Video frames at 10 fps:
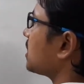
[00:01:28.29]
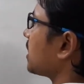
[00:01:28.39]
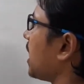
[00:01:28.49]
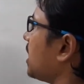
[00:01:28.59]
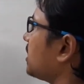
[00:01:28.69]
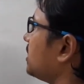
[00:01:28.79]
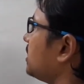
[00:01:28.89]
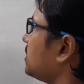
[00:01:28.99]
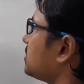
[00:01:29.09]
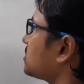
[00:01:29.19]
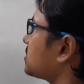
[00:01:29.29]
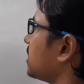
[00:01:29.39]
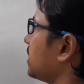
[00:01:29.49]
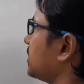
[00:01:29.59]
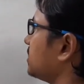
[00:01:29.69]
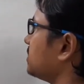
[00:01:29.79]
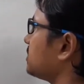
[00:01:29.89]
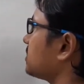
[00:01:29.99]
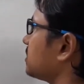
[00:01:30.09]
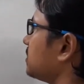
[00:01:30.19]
carrier sense